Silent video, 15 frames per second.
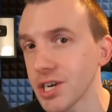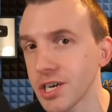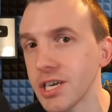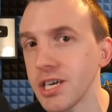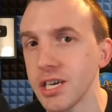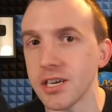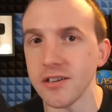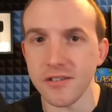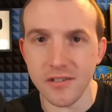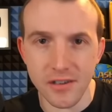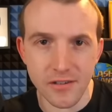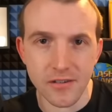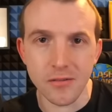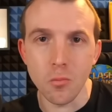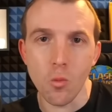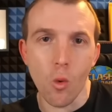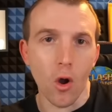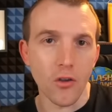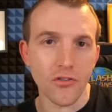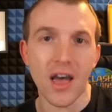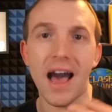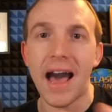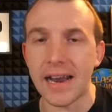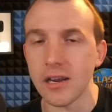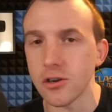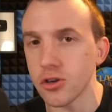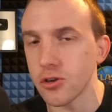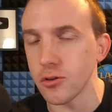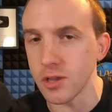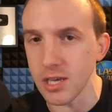League system was added
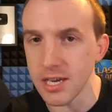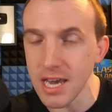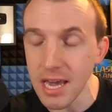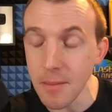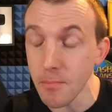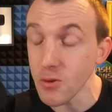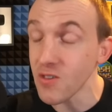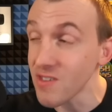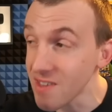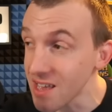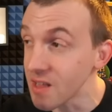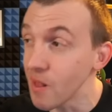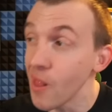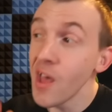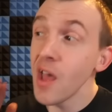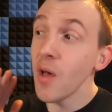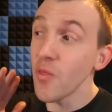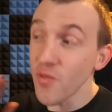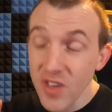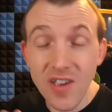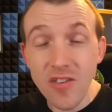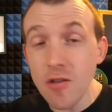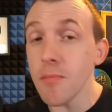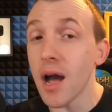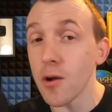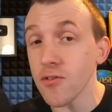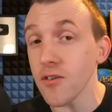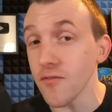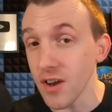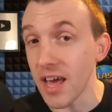to the game, but still, this amount
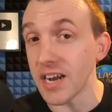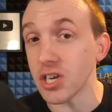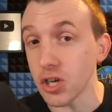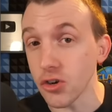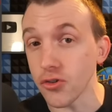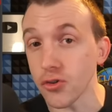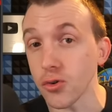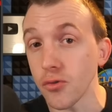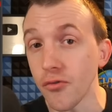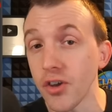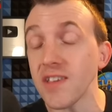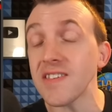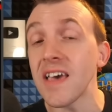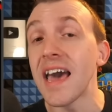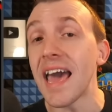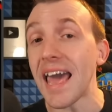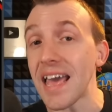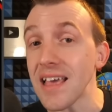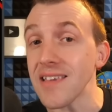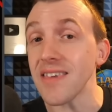of Legend trophies is